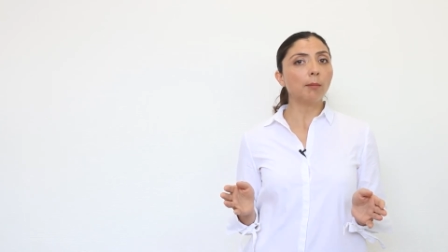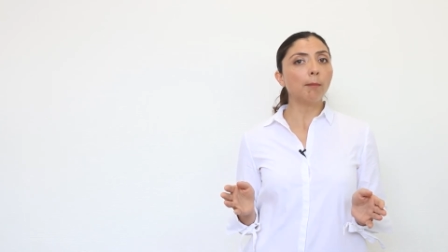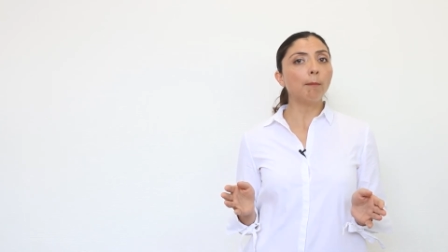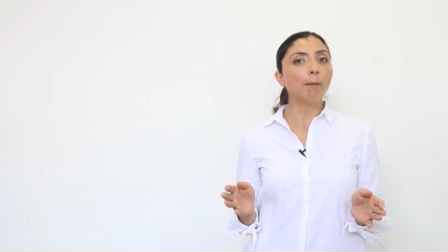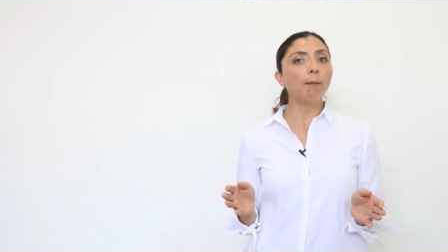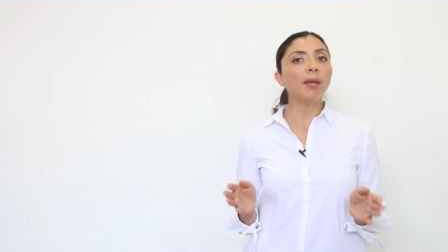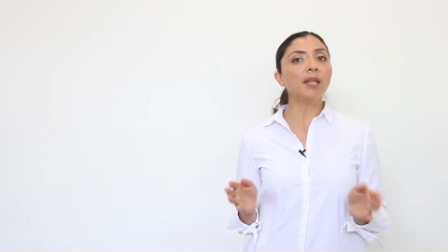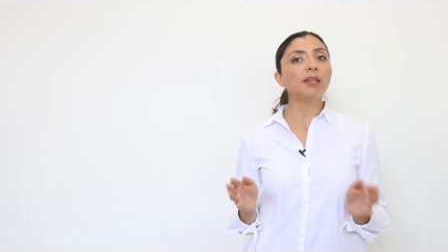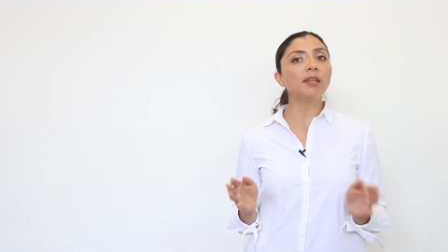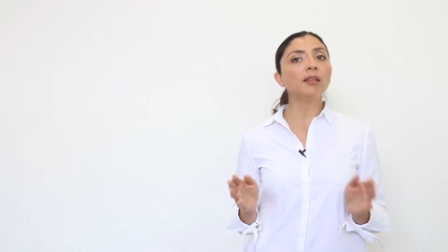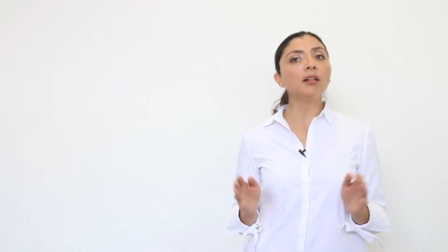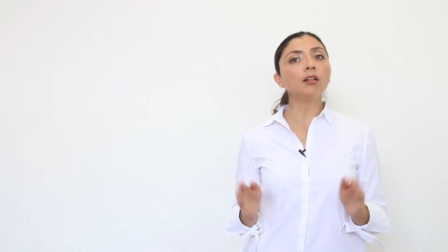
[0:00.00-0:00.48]

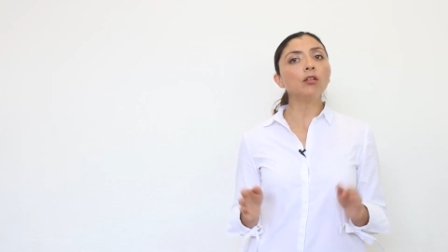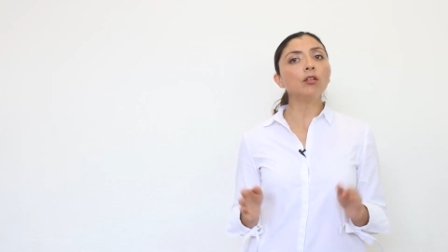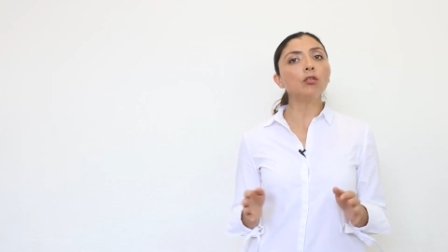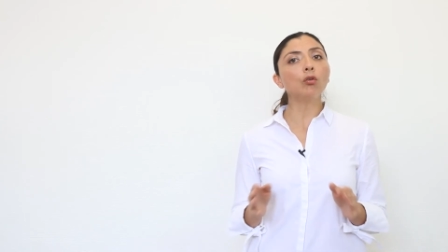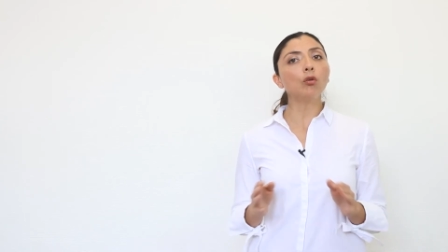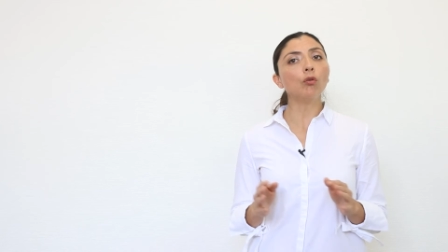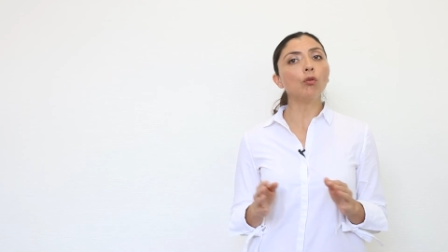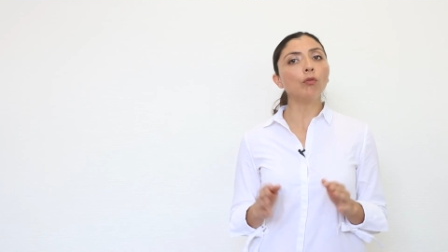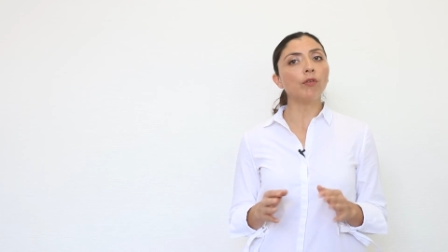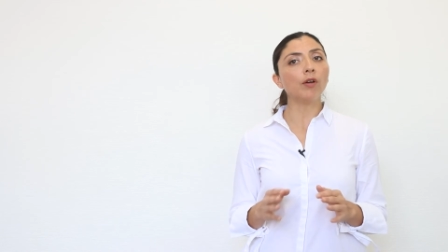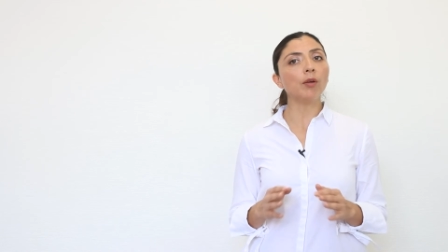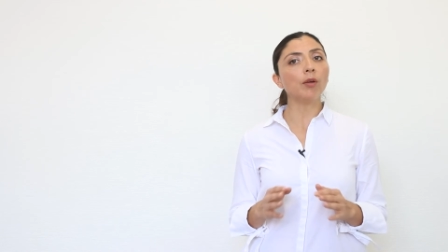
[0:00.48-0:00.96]
metal
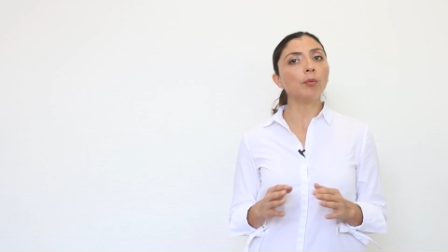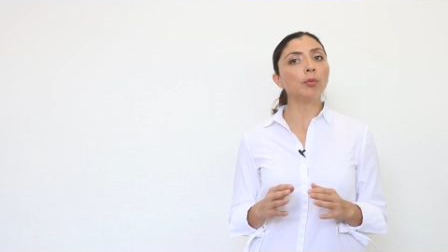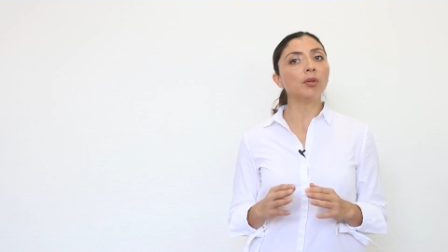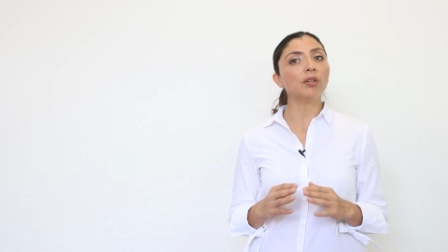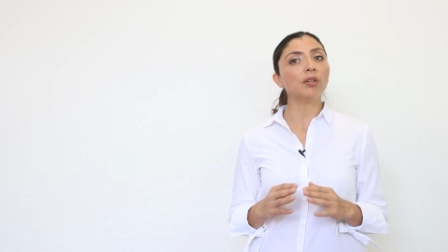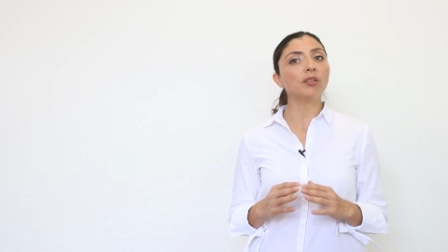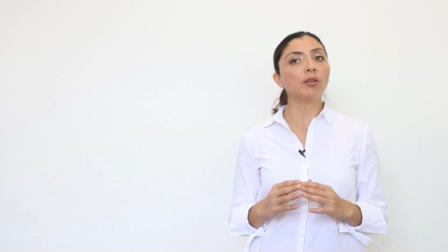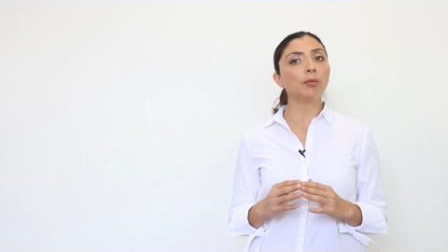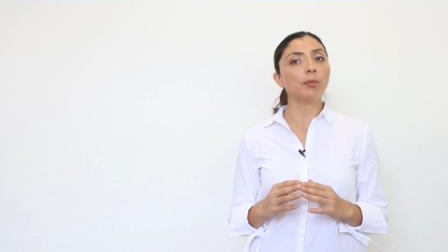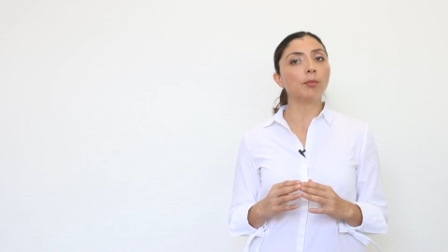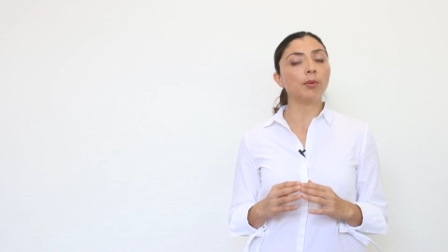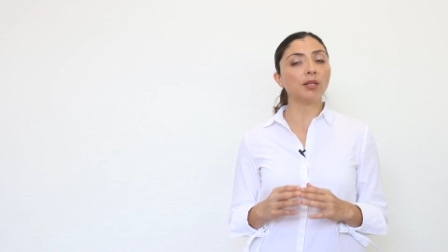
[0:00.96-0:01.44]
sulfide
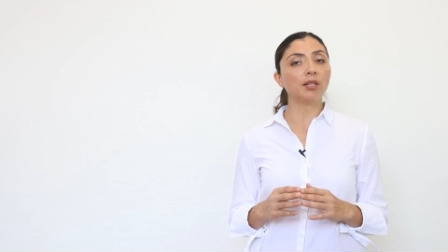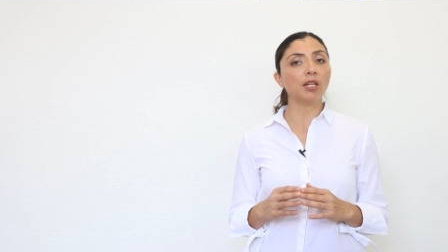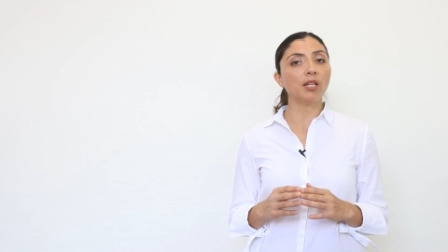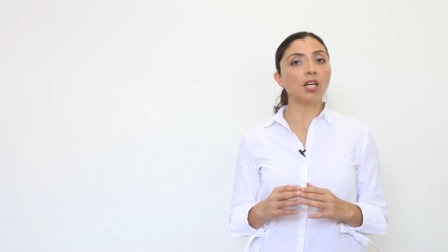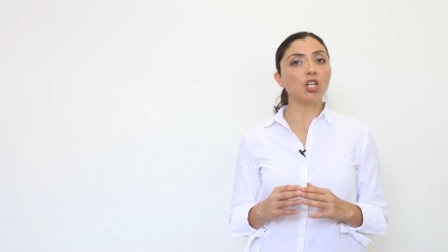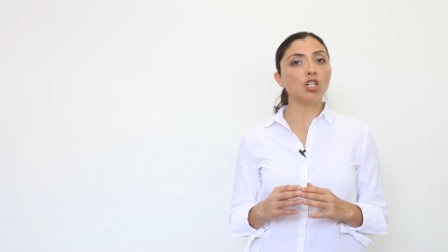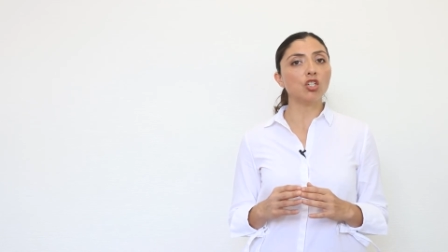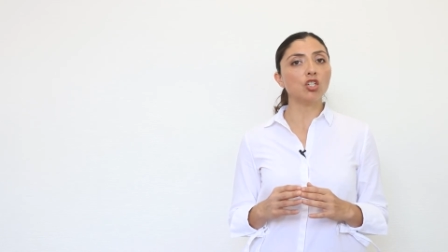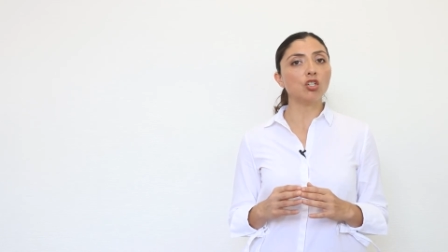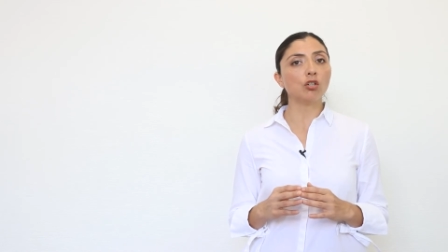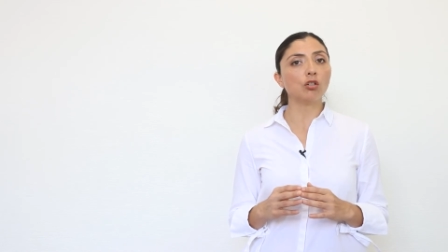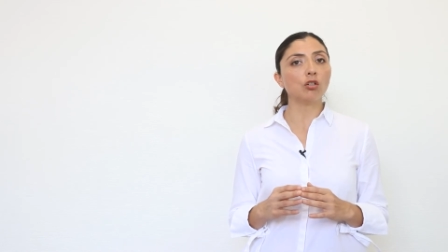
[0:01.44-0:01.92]

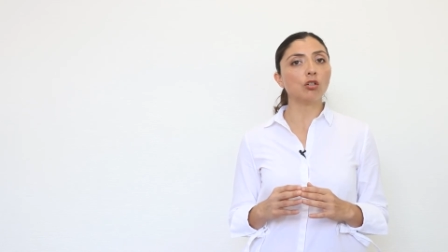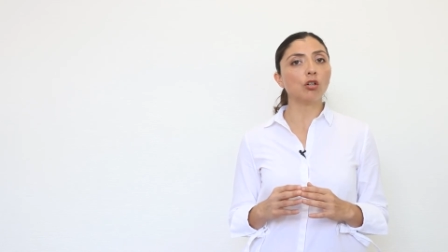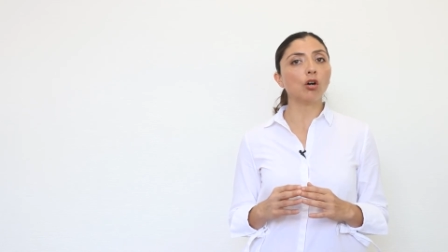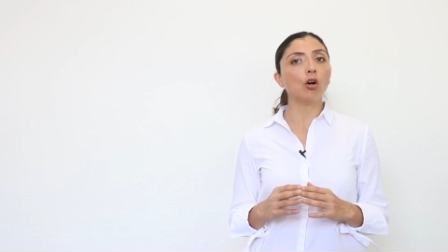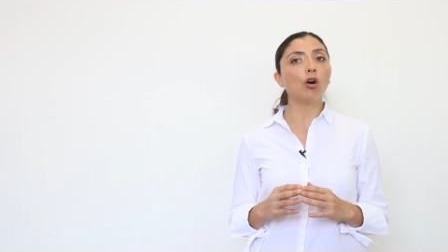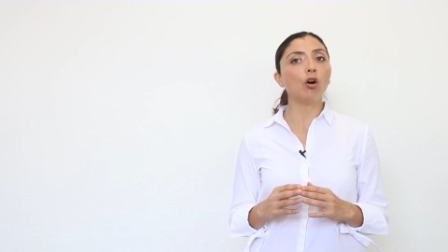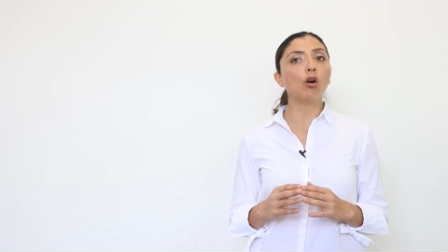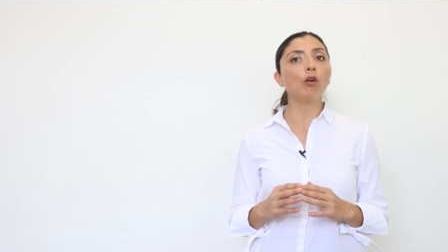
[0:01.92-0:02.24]
precipitation